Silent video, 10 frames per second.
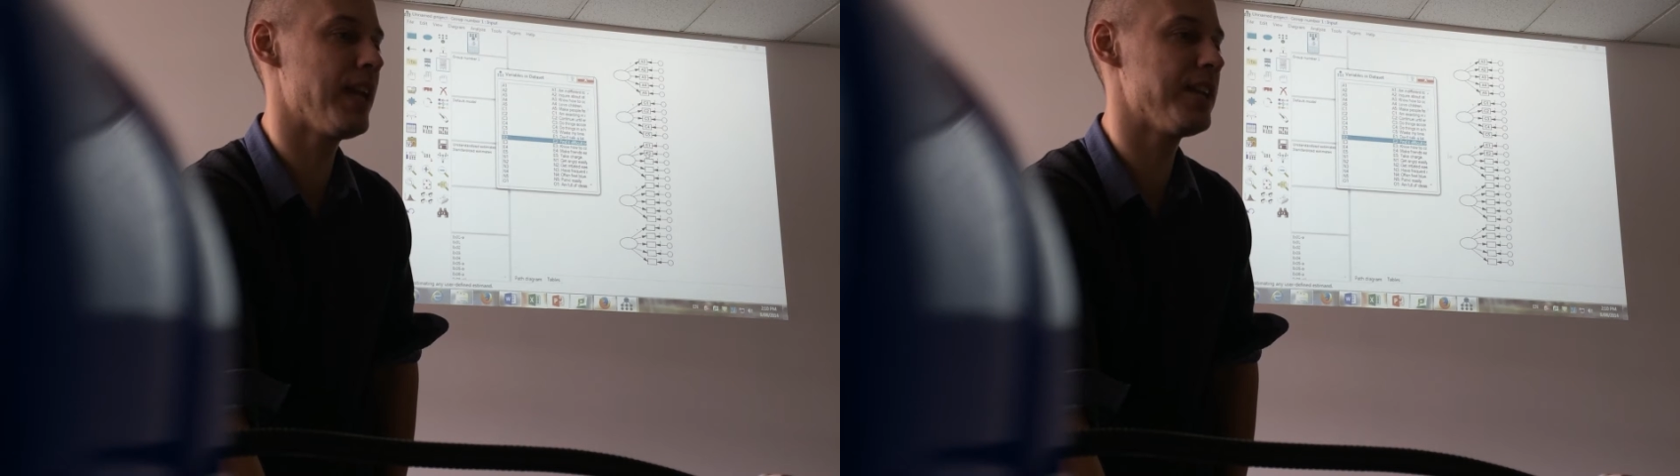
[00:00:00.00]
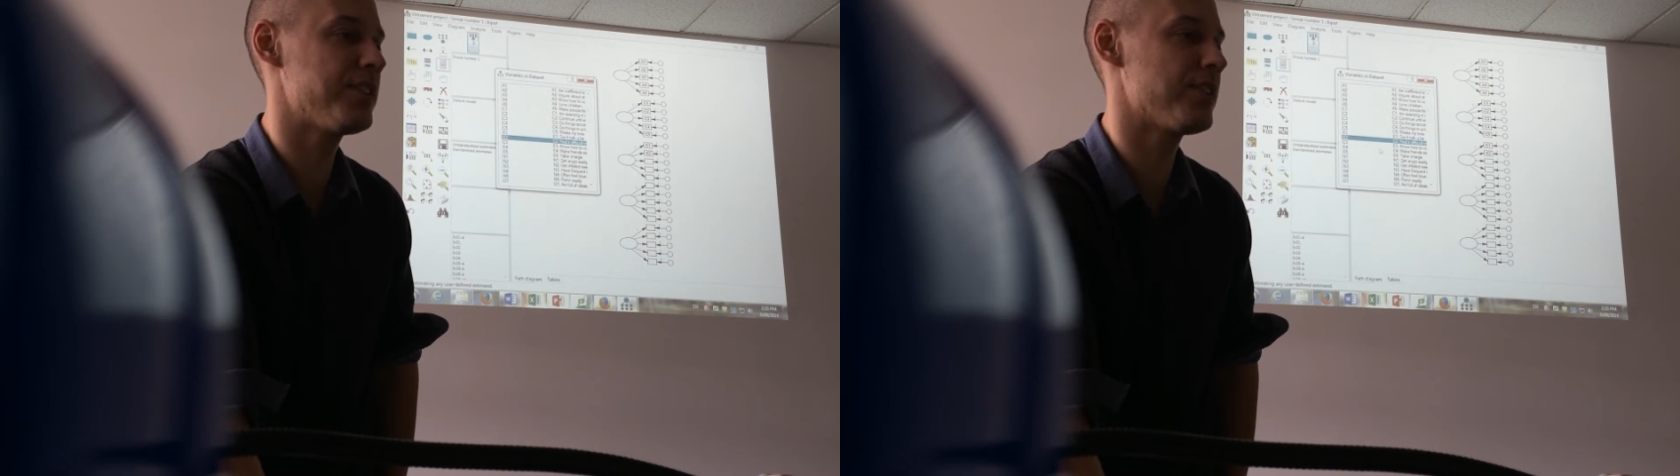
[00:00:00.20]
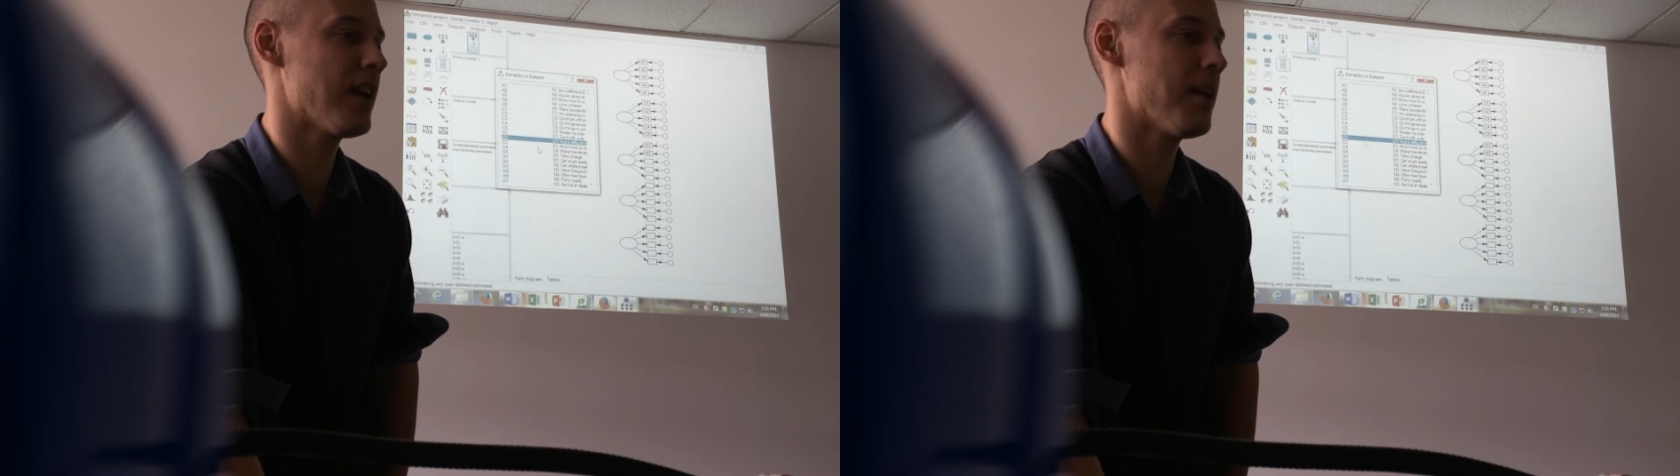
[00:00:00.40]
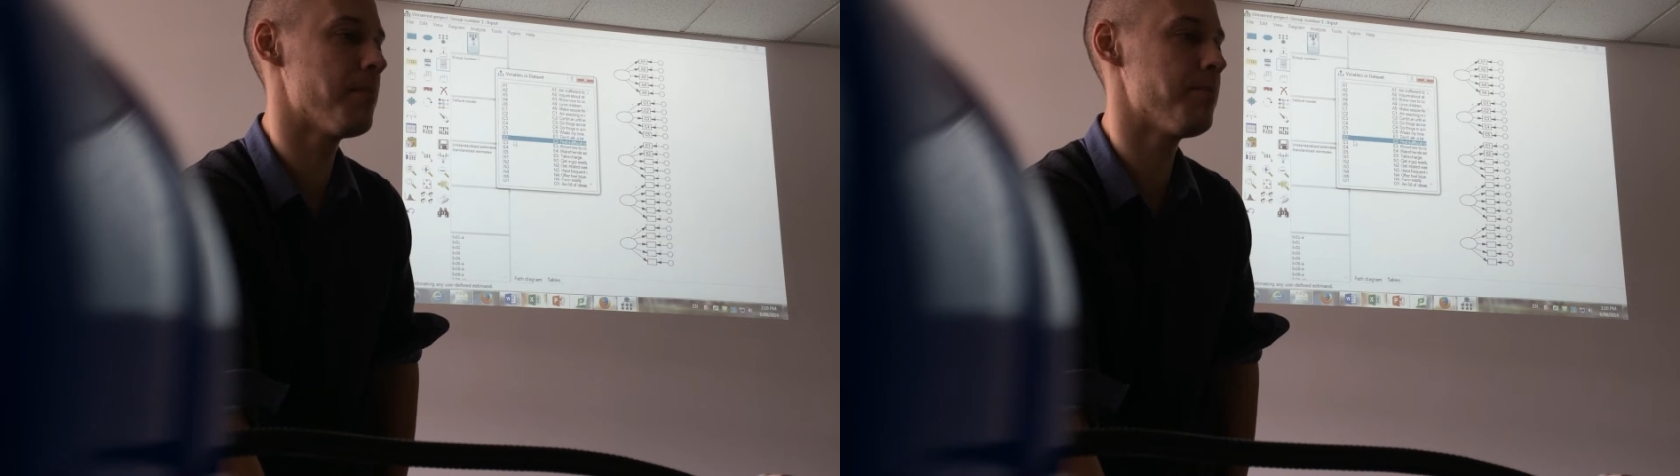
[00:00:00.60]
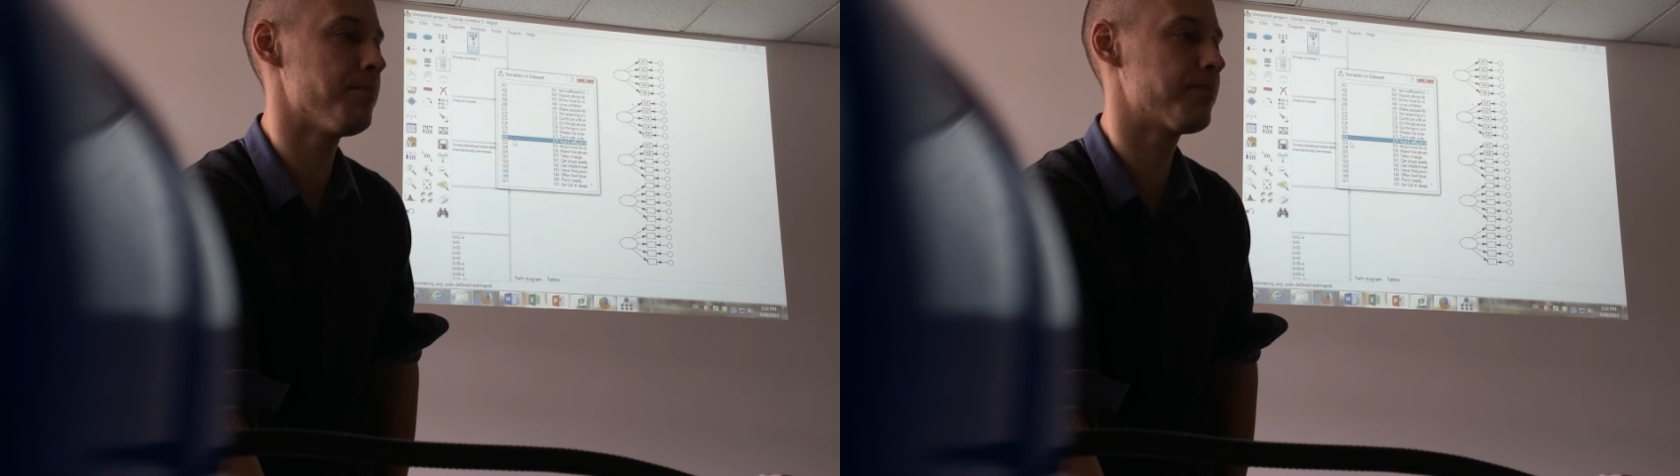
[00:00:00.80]
each
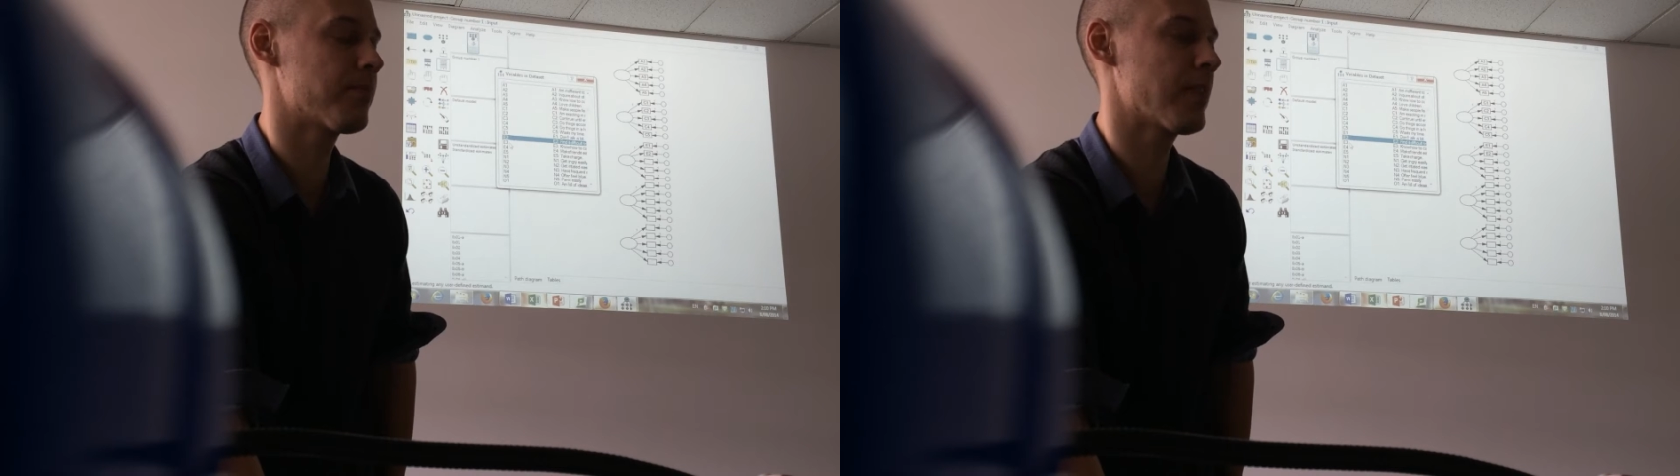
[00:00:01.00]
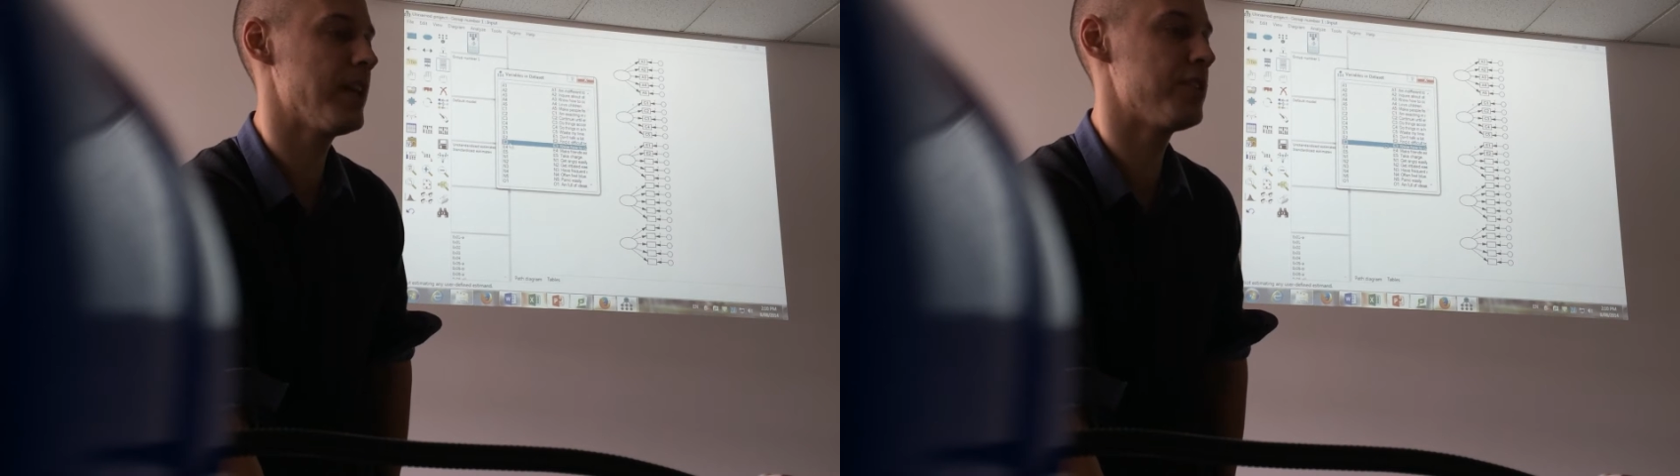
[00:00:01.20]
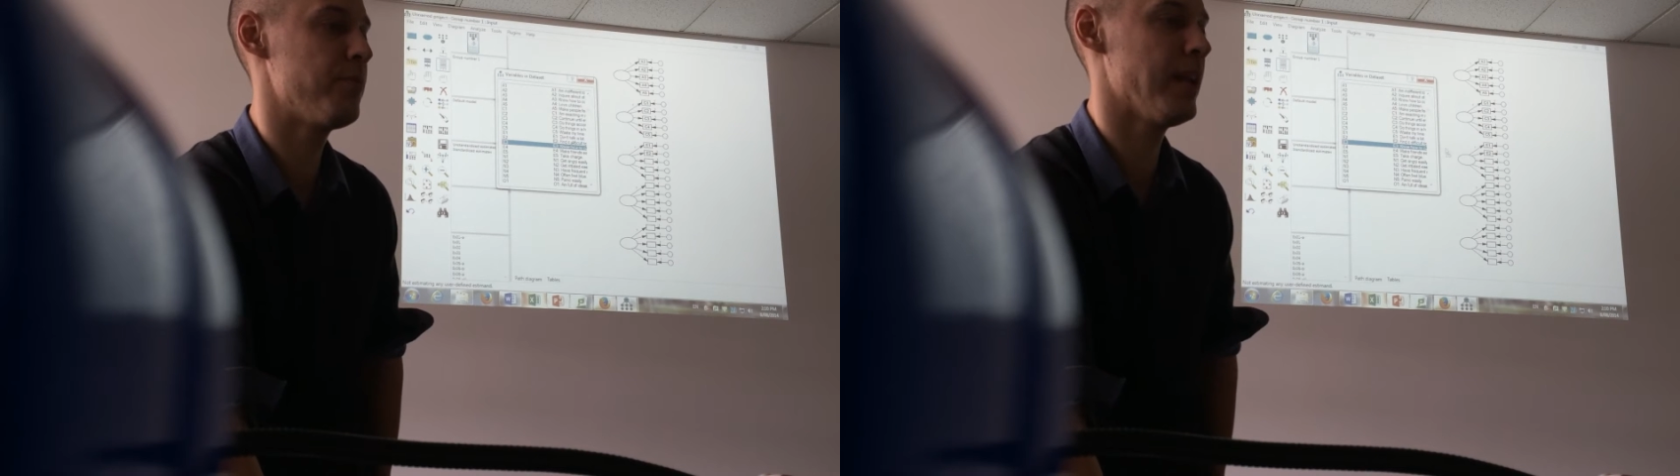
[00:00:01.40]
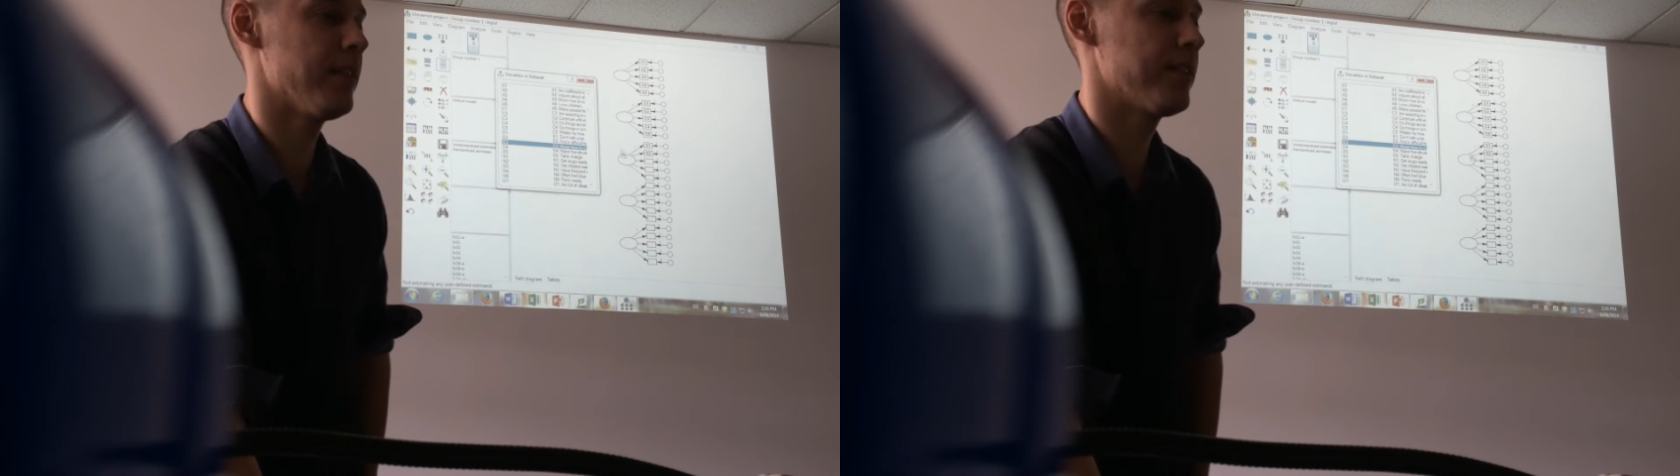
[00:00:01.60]
bit.